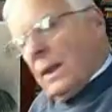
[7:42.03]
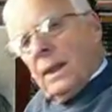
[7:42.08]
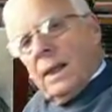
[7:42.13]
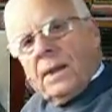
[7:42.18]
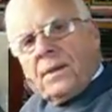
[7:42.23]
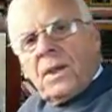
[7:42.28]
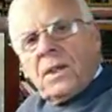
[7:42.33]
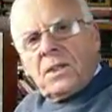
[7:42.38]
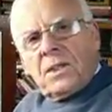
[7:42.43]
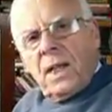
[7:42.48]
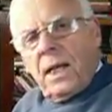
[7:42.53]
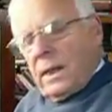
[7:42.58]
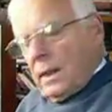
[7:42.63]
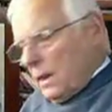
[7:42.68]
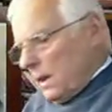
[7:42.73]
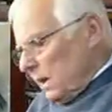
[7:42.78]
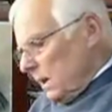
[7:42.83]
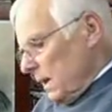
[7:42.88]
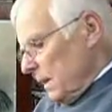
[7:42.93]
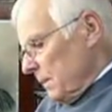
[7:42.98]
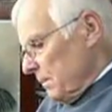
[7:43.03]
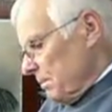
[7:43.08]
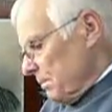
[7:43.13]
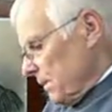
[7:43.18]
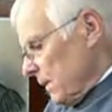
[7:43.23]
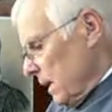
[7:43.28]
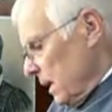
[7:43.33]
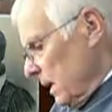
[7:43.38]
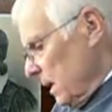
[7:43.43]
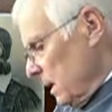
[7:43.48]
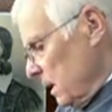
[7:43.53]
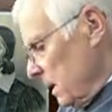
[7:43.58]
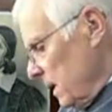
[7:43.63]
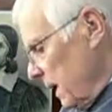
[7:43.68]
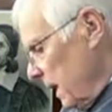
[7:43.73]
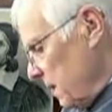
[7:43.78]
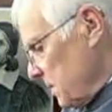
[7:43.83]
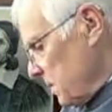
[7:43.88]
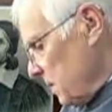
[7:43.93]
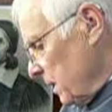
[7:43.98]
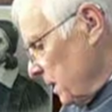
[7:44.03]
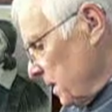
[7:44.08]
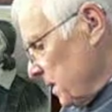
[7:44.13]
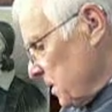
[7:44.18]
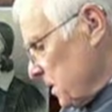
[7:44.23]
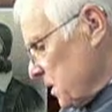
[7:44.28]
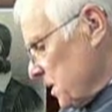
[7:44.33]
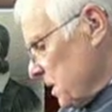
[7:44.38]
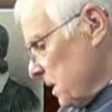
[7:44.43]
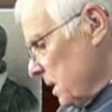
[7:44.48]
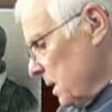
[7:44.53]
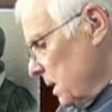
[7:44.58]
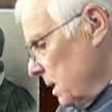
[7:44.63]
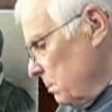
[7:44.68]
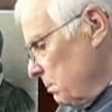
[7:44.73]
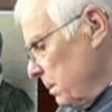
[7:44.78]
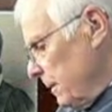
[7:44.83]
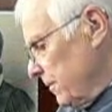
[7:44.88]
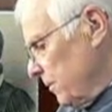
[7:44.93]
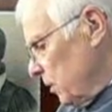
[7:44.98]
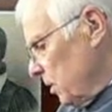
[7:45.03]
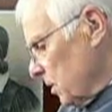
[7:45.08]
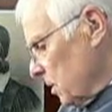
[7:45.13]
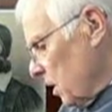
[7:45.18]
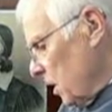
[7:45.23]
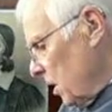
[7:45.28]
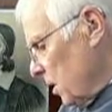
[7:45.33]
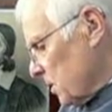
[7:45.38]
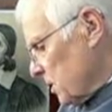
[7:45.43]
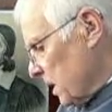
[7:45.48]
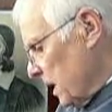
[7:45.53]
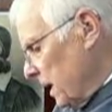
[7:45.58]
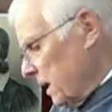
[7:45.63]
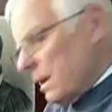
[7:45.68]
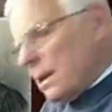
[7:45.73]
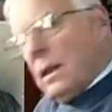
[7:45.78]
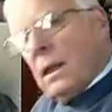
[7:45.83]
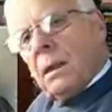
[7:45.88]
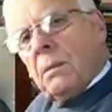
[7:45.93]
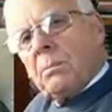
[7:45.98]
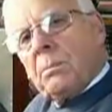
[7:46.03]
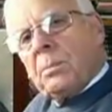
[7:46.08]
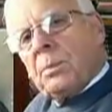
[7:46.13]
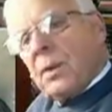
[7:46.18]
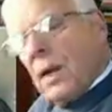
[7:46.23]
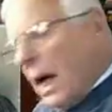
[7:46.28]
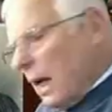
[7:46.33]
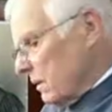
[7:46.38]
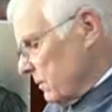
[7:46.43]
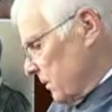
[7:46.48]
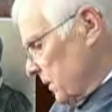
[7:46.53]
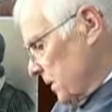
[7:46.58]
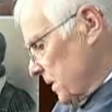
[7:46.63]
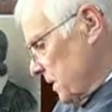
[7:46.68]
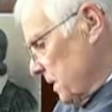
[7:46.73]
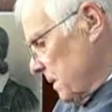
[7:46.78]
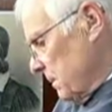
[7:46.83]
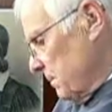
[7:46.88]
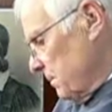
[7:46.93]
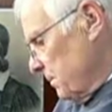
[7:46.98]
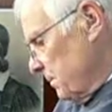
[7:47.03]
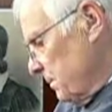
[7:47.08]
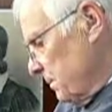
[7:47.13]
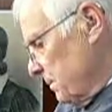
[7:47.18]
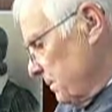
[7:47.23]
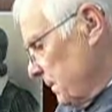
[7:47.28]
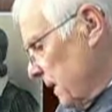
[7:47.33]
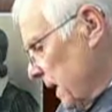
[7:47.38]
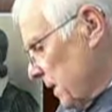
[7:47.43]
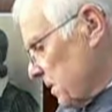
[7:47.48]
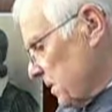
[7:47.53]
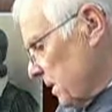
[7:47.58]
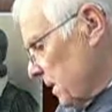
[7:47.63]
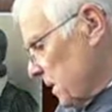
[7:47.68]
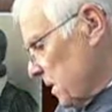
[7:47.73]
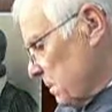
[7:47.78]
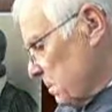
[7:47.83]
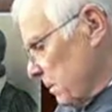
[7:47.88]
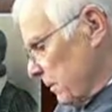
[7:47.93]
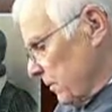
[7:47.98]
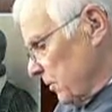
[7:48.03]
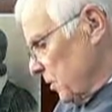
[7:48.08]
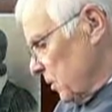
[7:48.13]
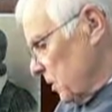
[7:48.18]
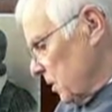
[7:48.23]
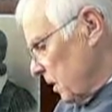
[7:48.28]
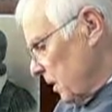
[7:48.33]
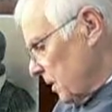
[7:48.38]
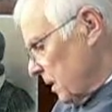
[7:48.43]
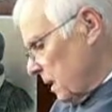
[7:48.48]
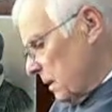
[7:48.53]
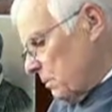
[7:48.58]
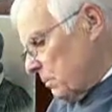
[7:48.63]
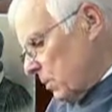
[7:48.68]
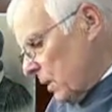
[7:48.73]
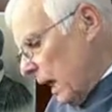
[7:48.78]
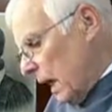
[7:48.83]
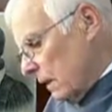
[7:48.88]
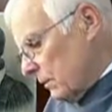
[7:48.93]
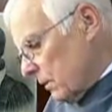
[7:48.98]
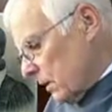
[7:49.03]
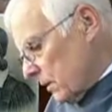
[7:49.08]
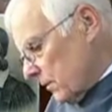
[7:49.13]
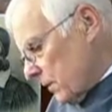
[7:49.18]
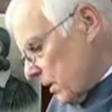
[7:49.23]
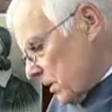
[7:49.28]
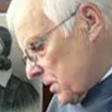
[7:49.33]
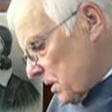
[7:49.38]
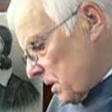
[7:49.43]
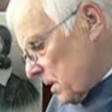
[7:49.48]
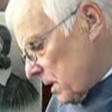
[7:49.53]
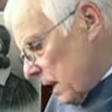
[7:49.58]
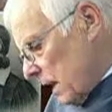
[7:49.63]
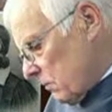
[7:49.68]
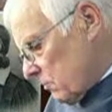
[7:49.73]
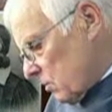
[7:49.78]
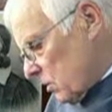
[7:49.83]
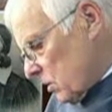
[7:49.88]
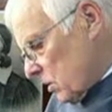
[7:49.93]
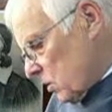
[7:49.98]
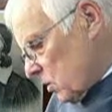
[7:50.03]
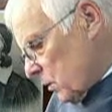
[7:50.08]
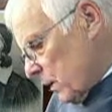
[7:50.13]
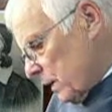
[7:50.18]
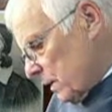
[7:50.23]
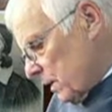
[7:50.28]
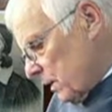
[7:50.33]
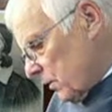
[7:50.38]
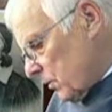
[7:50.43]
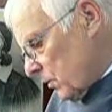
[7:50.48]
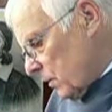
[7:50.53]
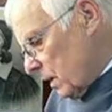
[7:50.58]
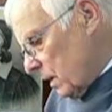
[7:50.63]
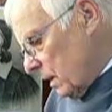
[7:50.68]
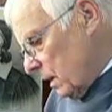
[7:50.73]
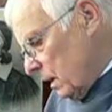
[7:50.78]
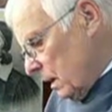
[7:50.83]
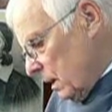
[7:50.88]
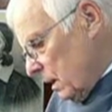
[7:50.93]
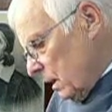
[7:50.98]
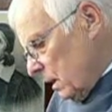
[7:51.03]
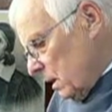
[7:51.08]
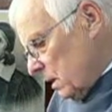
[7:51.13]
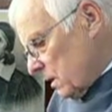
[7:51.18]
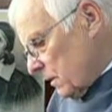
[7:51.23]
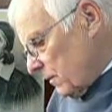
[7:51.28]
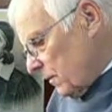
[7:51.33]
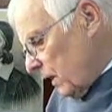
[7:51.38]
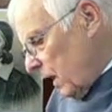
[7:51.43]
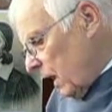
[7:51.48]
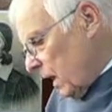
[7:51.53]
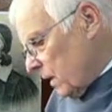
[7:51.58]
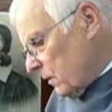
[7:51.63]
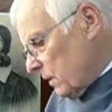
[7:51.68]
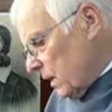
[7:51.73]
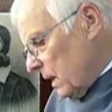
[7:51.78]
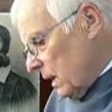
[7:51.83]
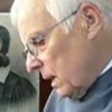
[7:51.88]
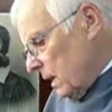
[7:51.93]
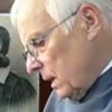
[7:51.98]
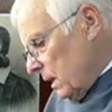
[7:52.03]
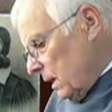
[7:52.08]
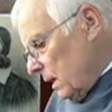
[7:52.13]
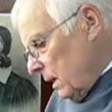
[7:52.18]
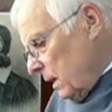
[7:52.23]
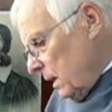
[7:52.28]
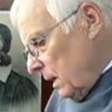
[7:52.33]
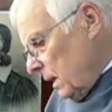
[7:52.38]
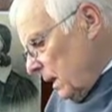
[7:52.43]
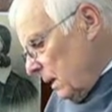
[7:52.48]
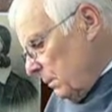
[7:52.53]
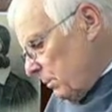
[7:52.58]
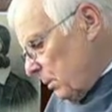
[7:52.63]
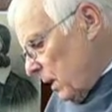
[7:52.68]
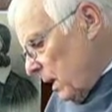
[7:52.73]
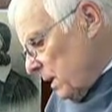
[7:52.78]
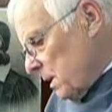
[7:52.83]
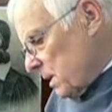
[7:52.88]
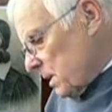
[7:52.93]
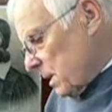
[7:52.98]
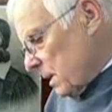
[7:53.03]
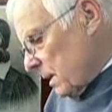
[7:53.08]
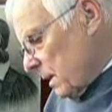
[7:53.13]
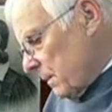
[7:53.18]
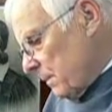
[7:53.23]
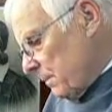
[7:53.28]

And then secondly, their excellence before God in private, excellence before God in private, verses 123 to 5. He prays